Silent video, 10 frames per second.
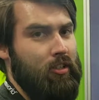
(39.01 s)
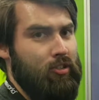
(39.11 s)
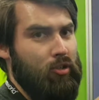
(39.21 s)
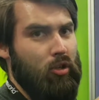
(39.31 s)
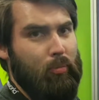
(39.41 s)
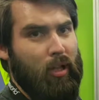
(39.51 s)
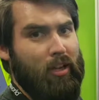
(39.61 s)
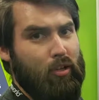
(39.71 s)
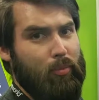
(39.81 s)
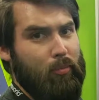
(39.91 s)
So you apply
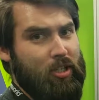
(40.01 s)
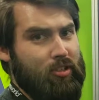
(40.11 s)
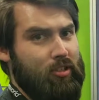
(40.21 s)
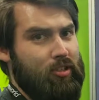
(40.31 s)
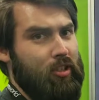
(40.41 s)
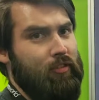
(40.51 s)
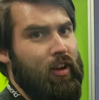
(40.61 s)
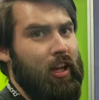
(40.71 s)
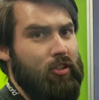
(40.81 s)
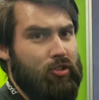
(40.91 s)
your permissions to the
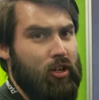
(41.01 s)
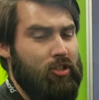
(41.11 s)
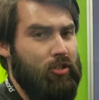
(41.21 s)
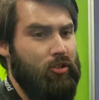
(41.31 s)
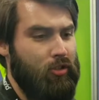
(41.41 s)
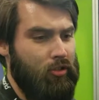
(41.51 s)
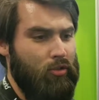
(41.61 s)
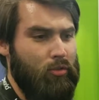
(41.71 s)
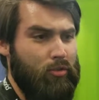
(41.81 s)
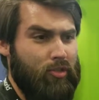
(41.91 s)
file structure. You can
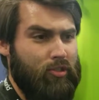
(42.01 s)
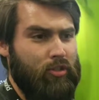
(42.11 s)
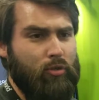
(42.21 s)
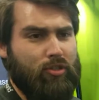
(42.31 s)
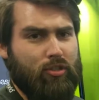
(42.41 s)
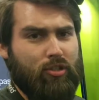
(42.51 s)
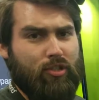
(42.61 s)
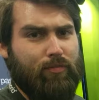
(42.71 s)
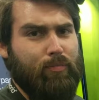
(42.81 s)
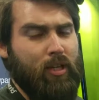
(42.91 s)
use users
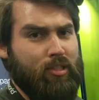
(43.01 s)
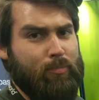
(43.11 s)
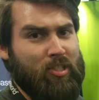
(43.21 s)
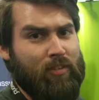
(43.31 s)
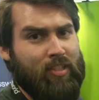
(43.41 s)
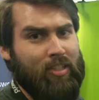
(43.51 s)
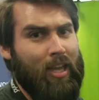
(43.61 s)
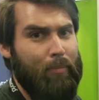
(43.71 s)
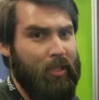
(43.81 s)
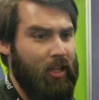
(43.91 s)
specific to the
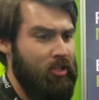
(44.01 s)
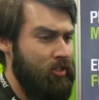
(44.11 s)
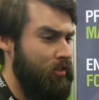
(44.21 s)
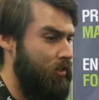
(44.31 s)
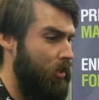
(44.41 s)
application,